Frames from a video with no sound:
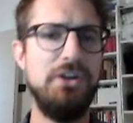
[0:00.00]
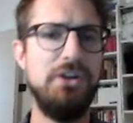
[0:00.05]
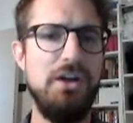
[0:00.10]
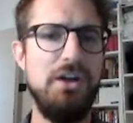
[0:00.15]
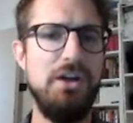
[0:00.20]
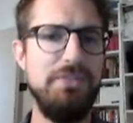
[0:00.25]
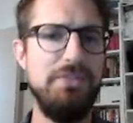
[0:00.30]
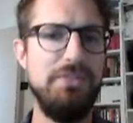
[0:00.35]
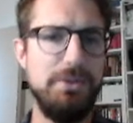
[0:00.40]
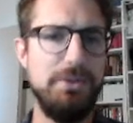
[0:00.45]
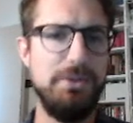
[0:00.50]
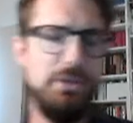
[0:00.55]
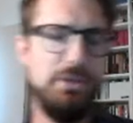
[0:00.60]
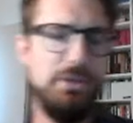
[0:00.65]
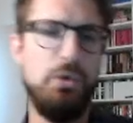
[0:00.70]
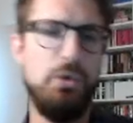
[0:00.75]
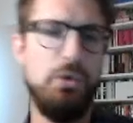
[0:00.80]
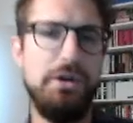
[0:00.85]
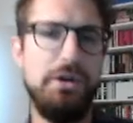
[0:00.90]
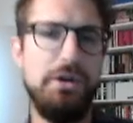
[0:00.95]
on the
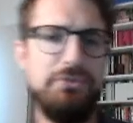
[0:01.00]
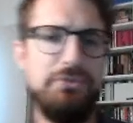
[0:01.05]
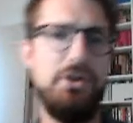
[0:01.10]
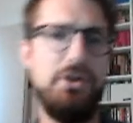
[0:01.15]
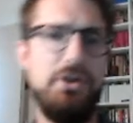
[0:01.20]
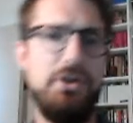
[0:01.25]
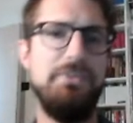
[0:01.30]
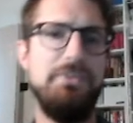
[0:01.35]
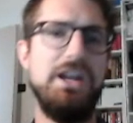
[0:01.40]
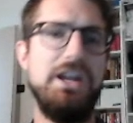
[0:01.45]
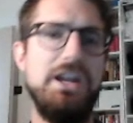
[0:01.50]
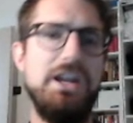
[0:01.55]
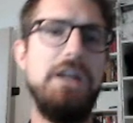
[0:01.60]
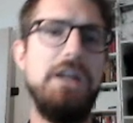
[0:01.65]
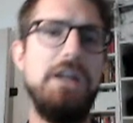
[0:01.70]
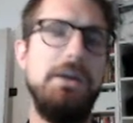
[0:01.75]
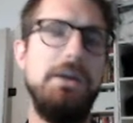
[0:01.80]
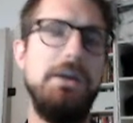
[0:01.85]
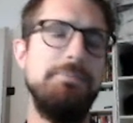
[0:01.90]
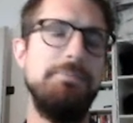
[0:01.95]
reward from the
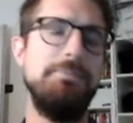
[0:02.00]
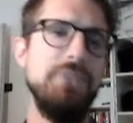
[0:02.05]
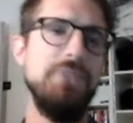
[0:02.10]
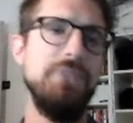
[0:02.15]
Guardian.